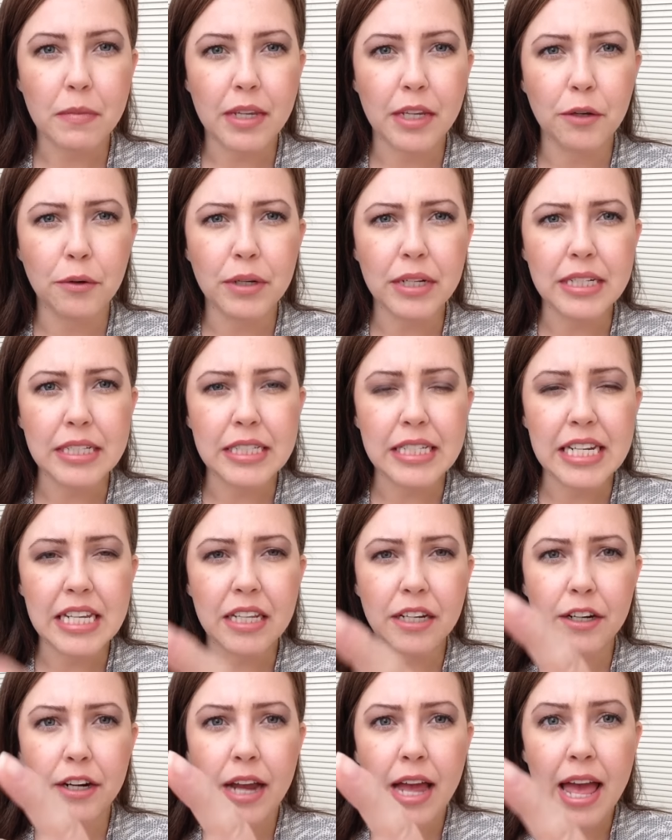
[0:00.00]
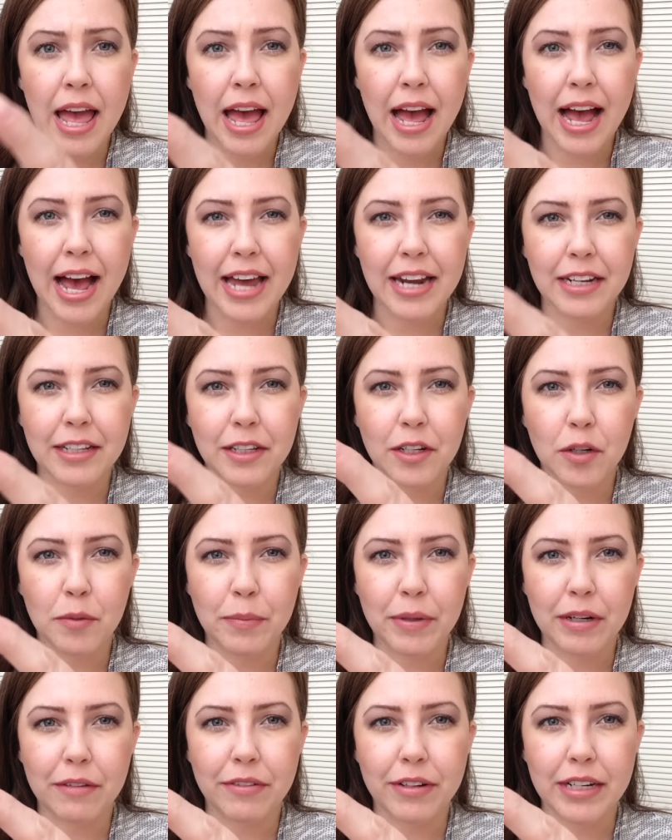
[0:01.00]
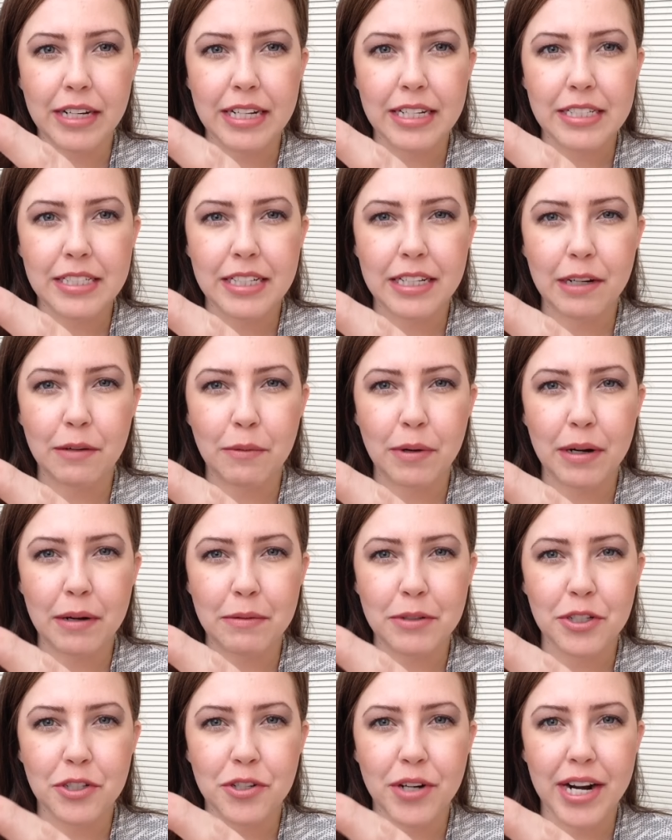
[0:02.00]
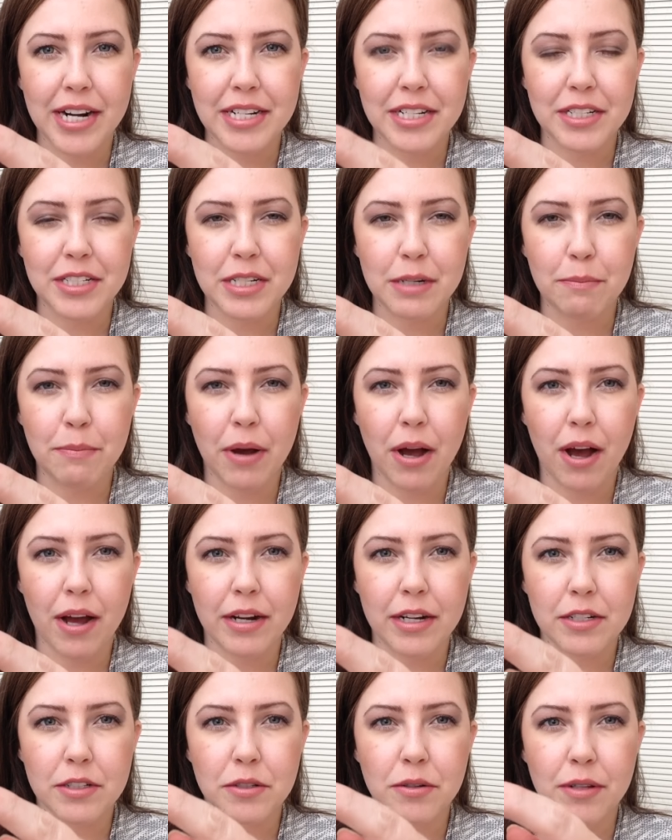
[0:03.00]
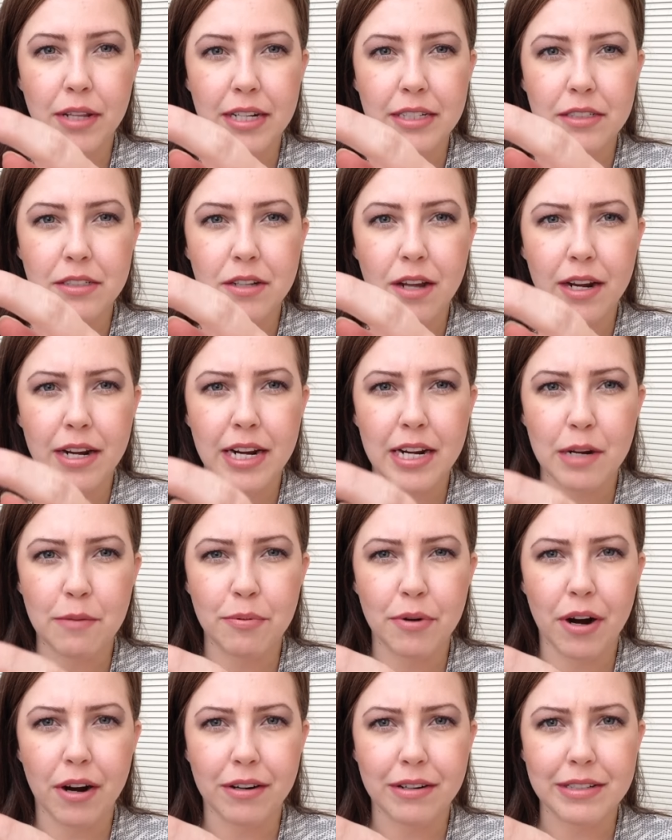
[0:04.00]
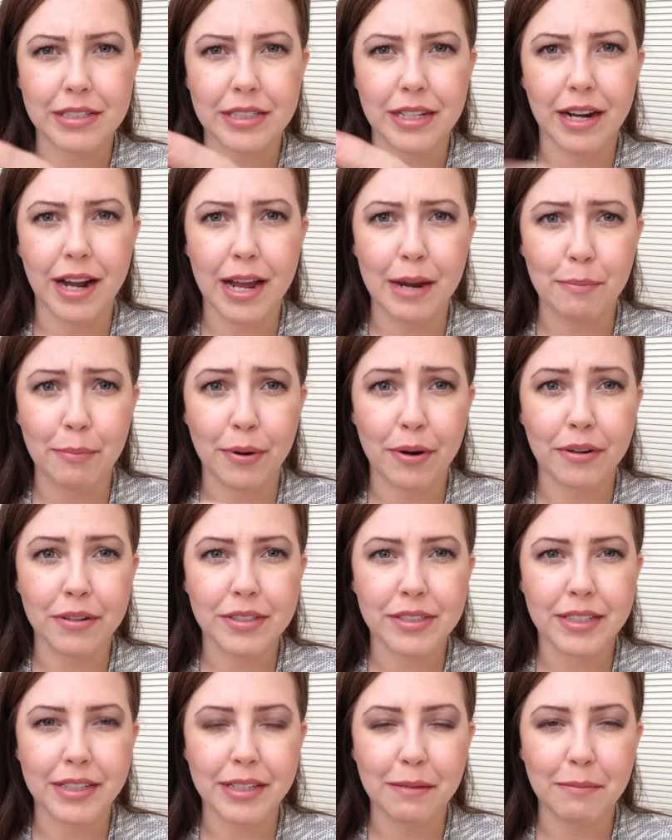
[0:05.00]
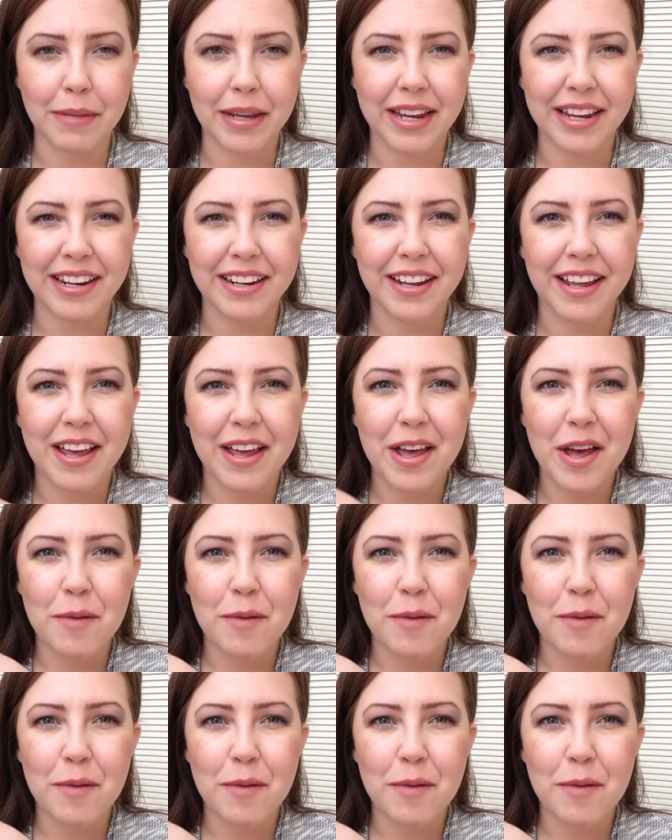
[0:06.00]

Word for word: You can see there, I had a little bit of an incident when I was trying to depot it, so that's not any progress that I personally made.